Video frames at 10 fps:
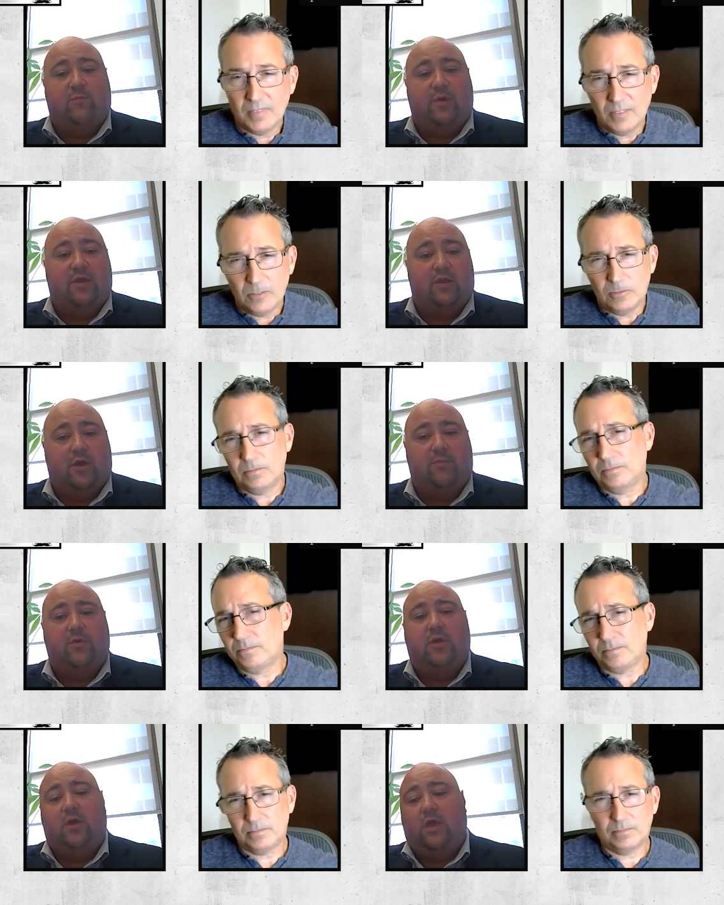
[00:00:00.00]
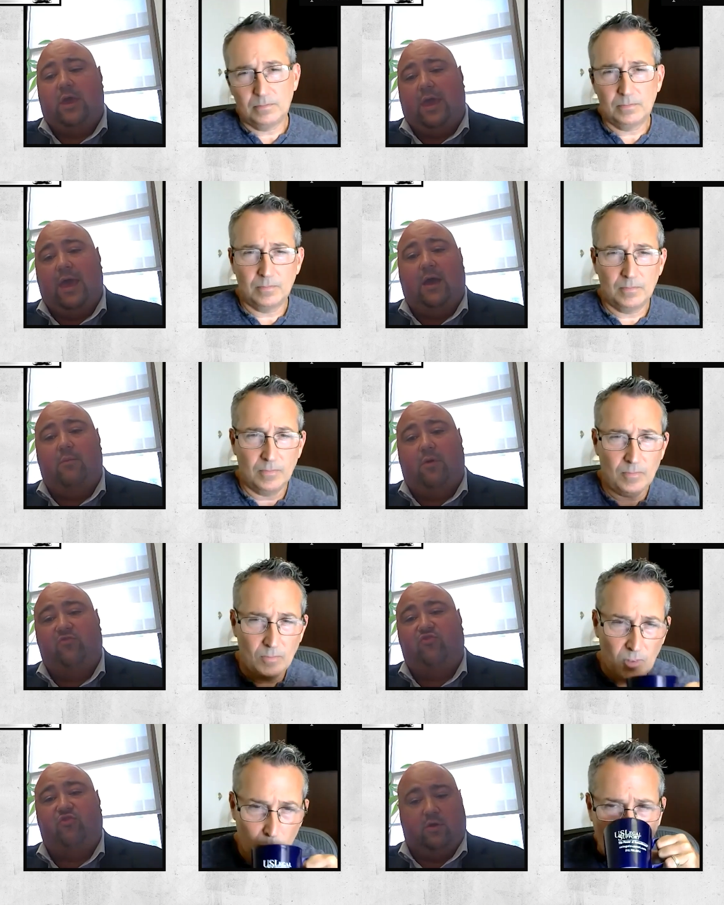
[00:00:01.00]
Speaker 1: to break it up. How much
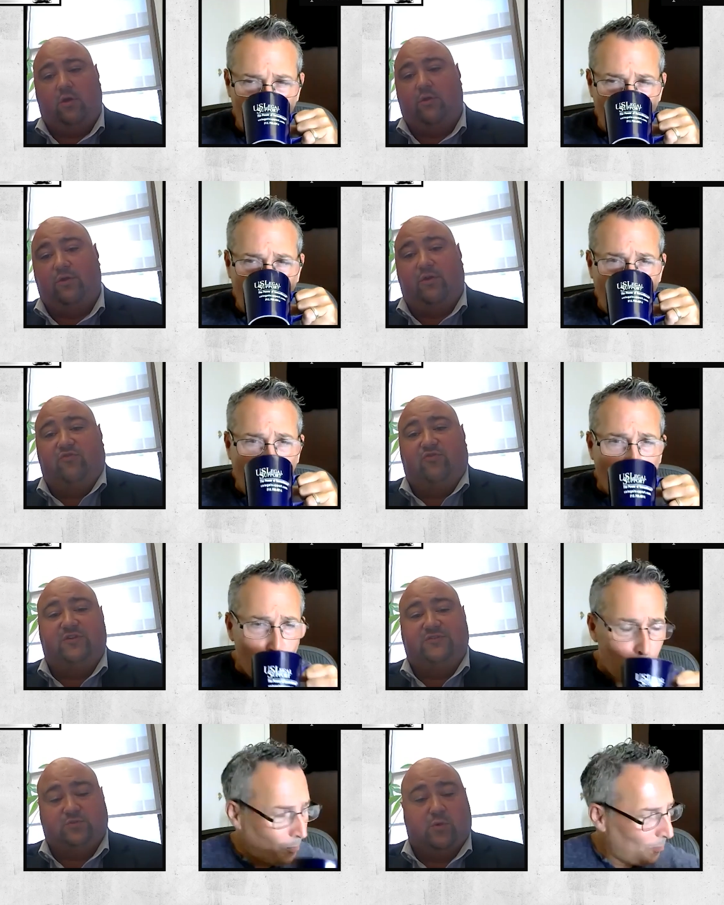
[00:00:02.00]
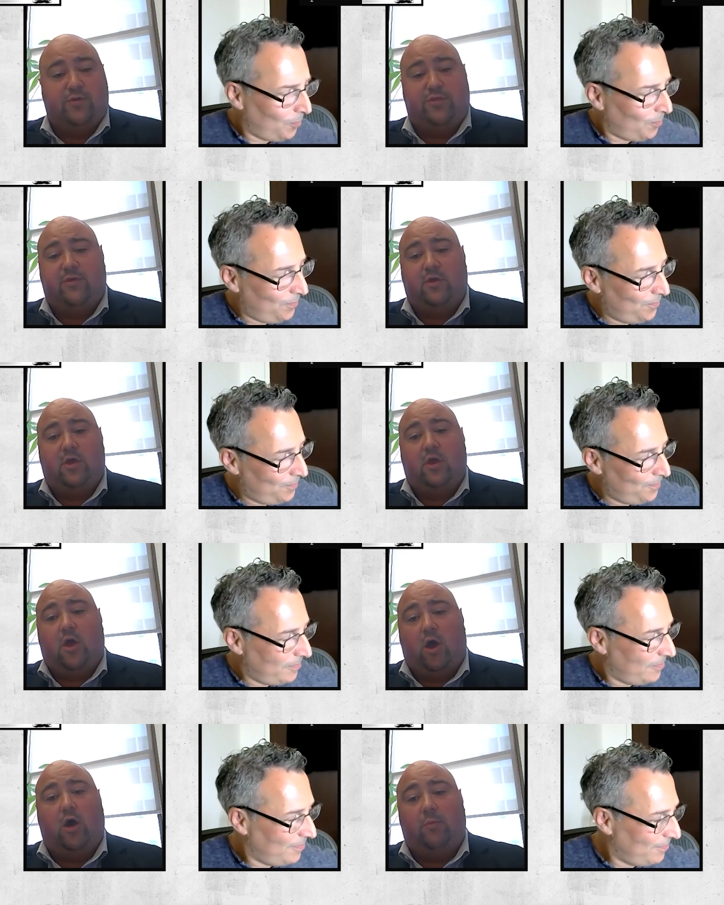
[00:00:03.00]
are their injuries worth
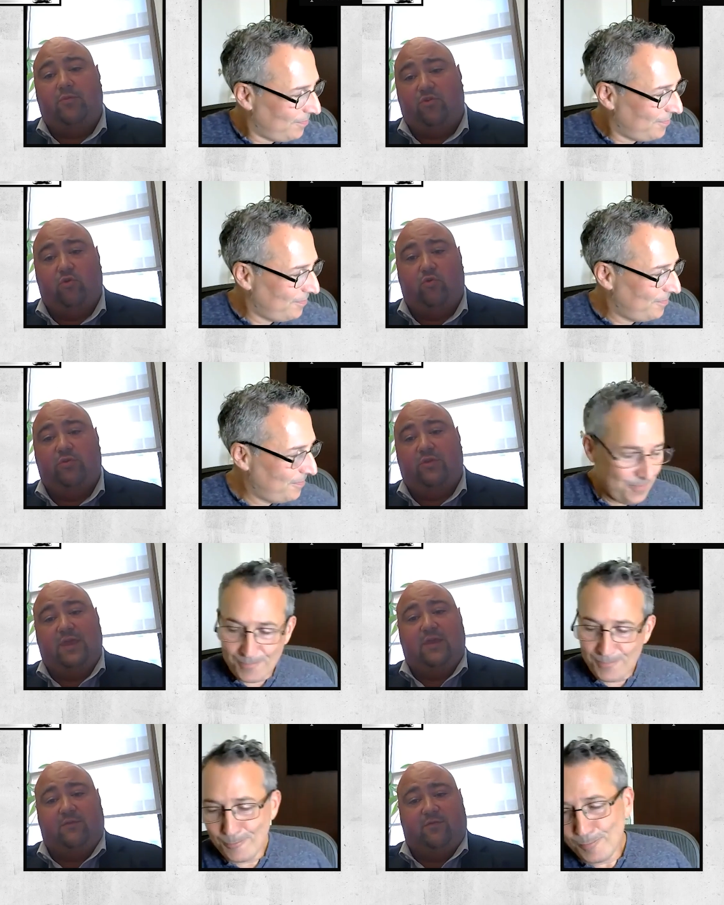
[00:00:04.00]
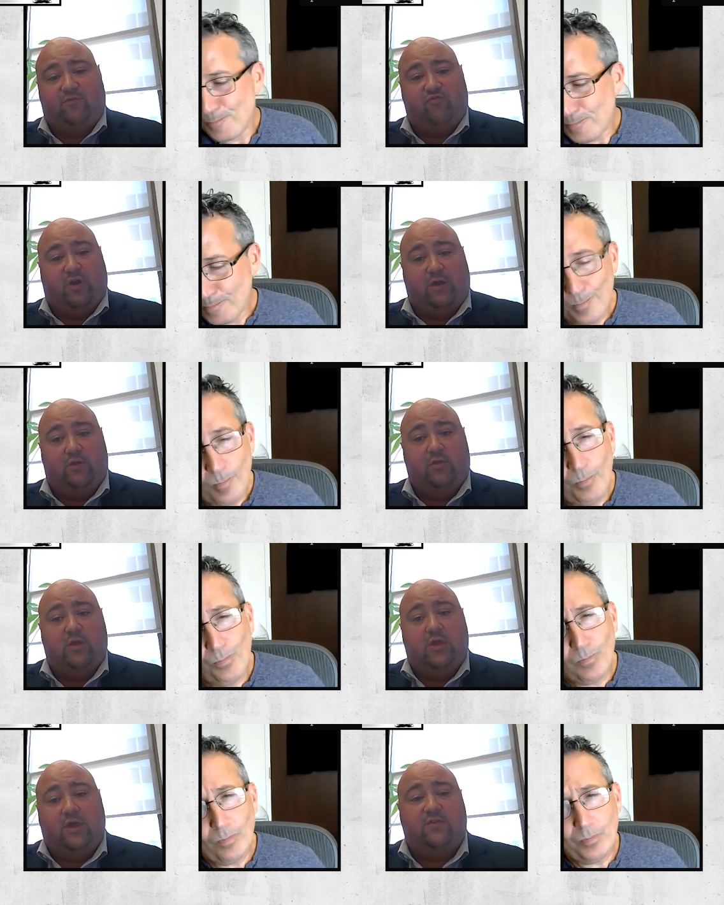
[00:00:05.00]
up to the date of the trial
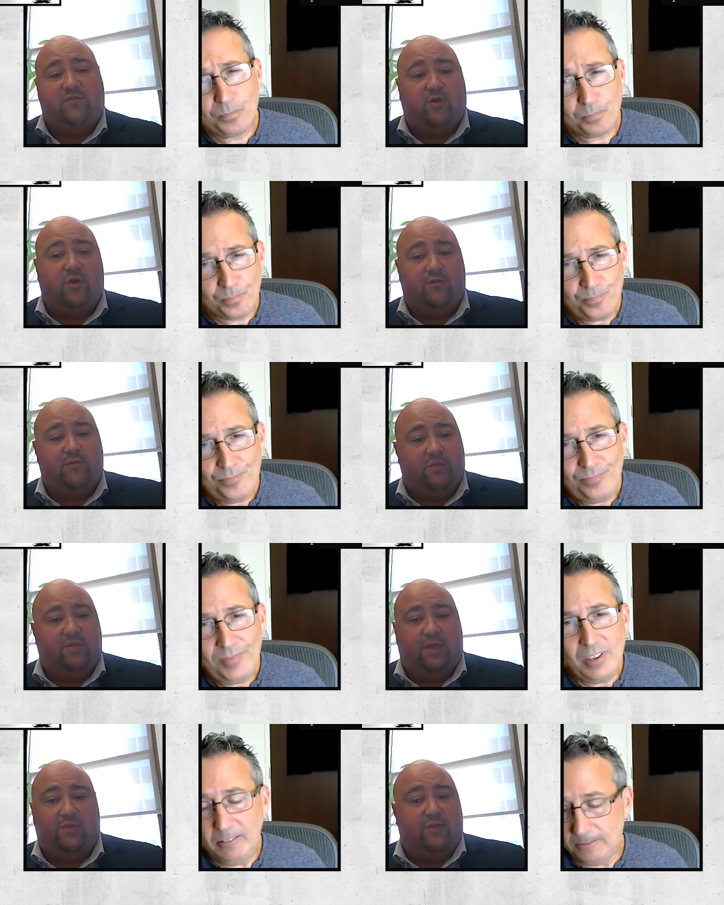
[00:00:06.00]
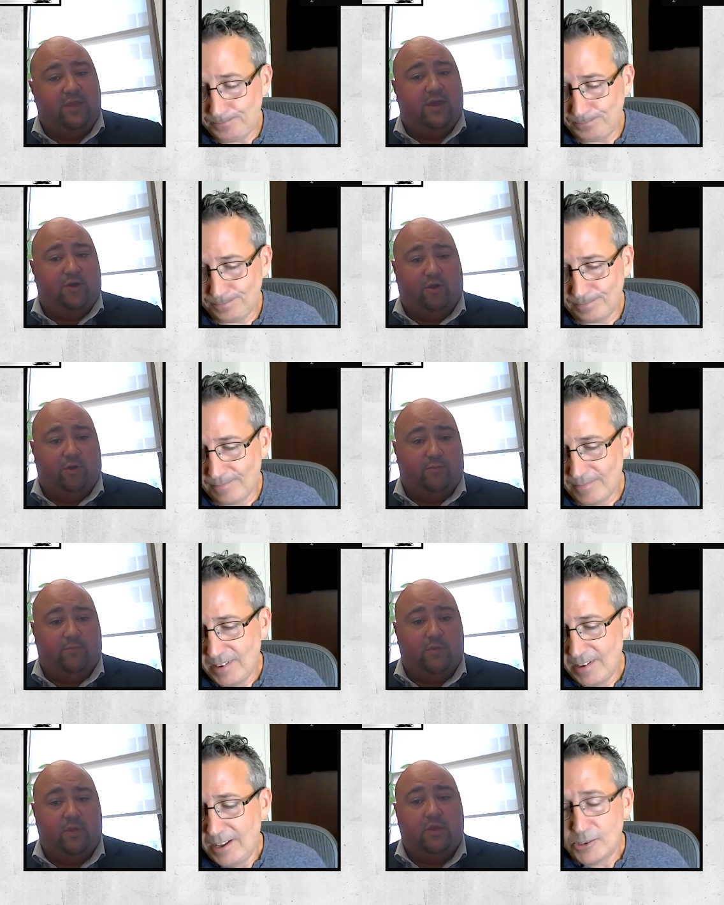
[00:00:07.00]
Speaker 2: and starting from the day that they got hurt?
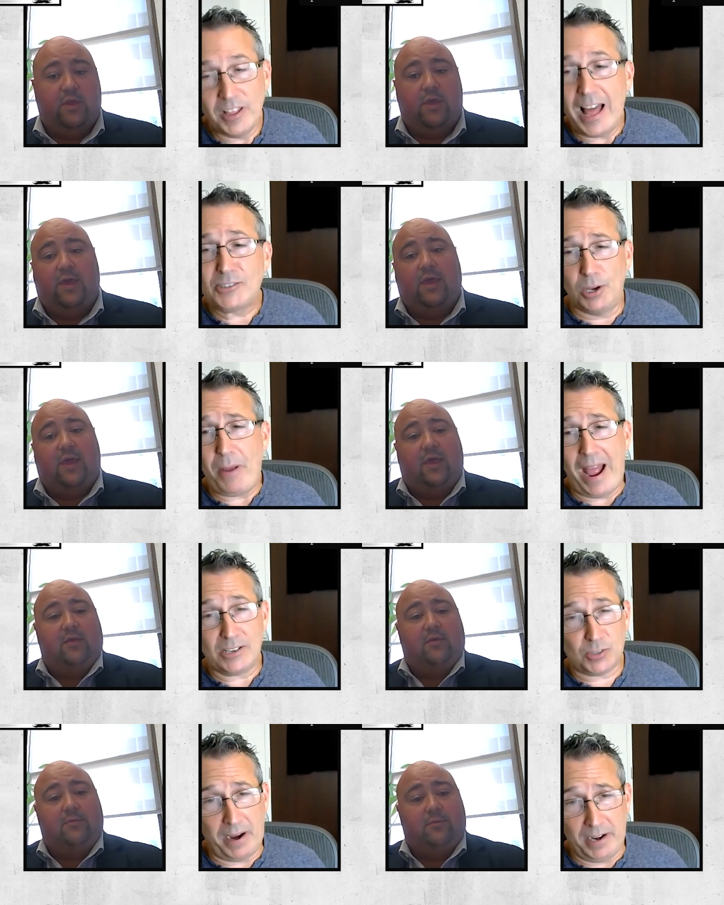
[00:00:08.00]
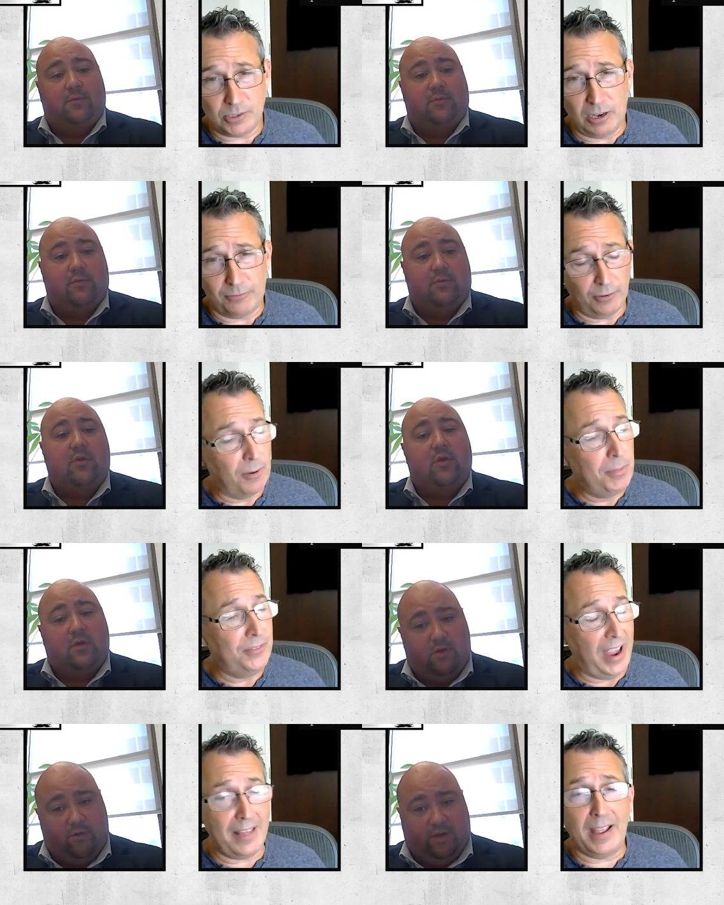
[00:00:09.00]
So that's your past pain and suffering from the
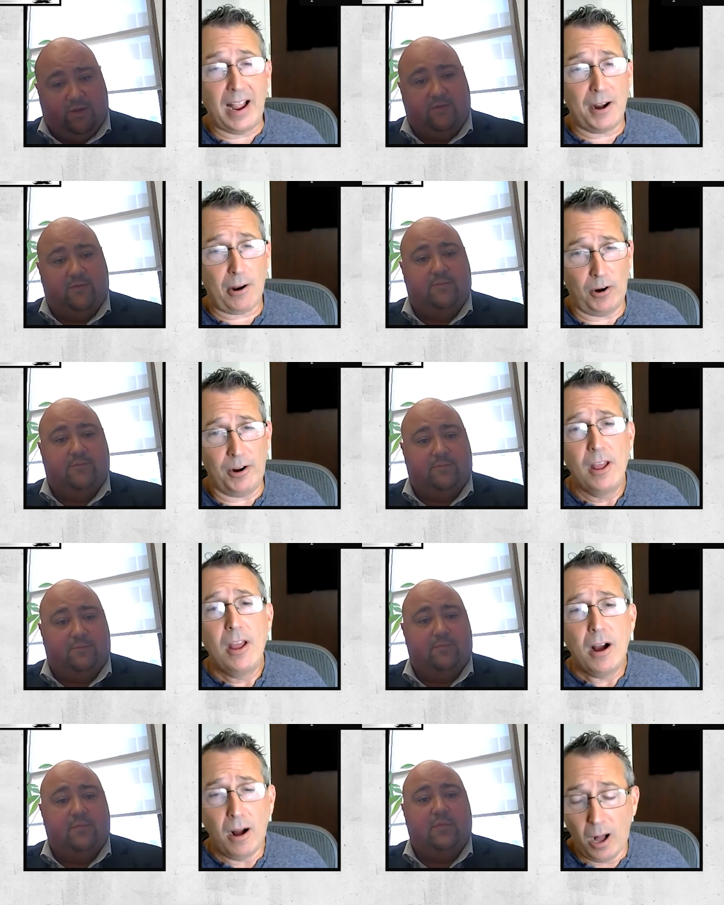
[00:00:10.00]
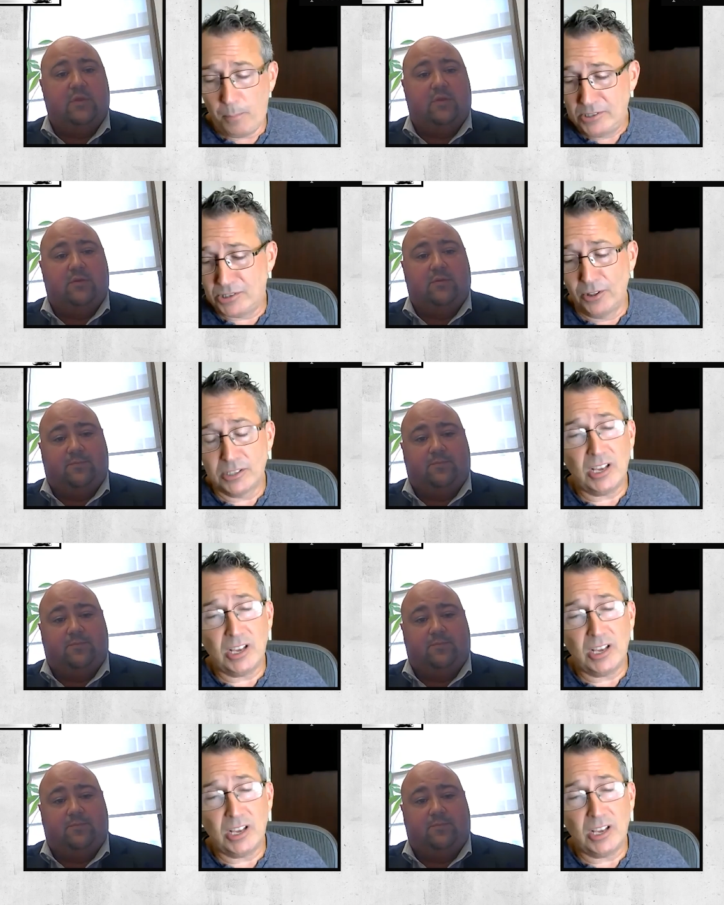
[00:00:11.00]
day right. they got hurt up until the